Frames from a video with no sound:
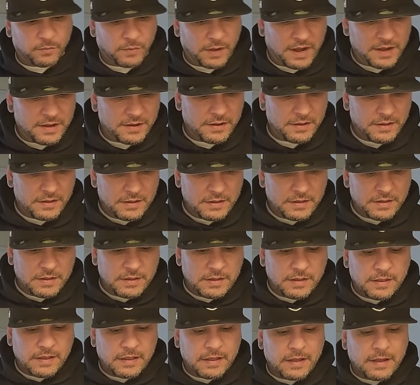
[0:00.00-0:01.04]
right?
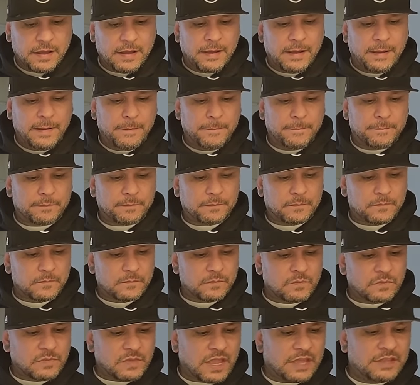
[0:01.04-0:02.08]

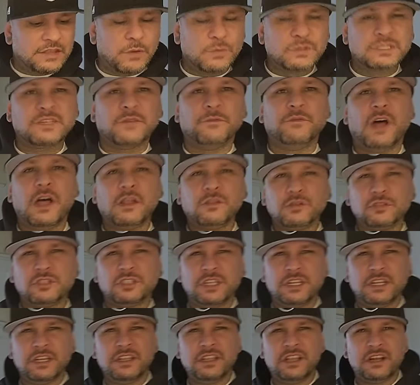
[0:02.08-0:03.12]
And there were some vatos
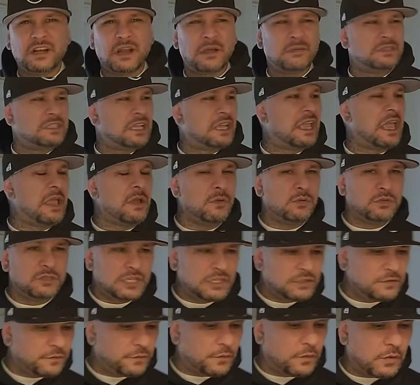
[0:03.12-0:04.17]
sitting in there, and I was like, hey, who's
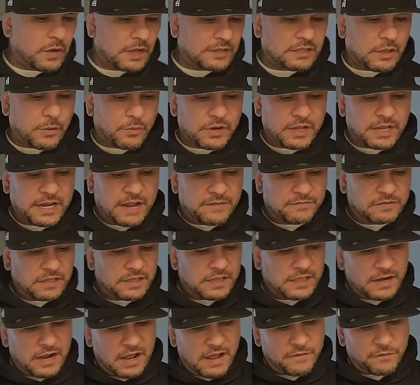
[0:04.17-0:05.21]
this fool? I thought we were going to have to
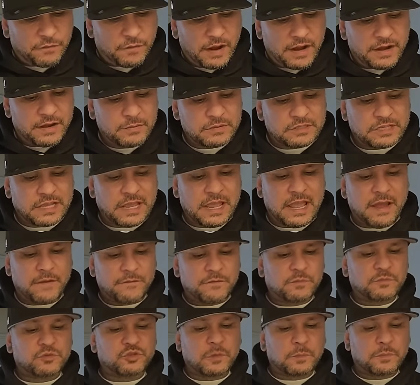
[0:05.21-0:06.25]
get off, right? He was like, hey, I'm
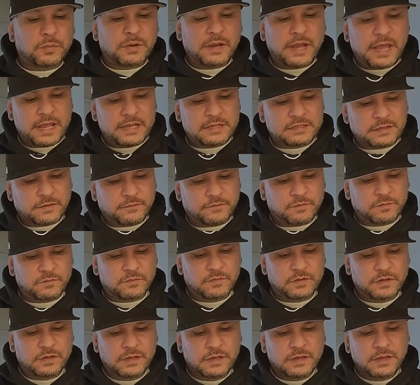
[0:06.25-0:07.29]
from Triple S. I'm from
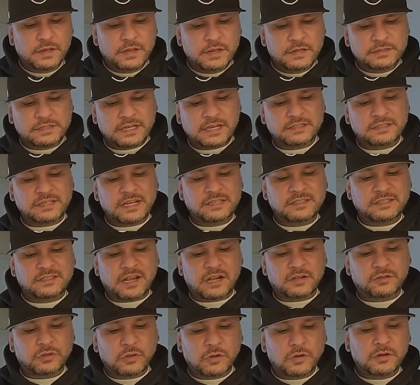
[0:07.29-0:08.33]
Southside
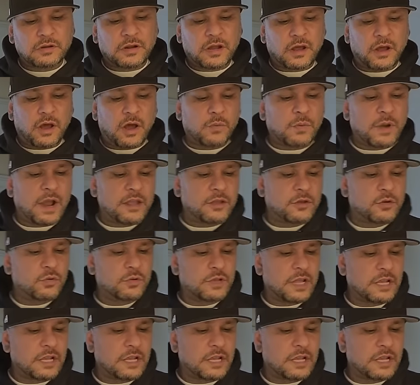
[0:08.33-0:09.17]
Stockton. All right, cool.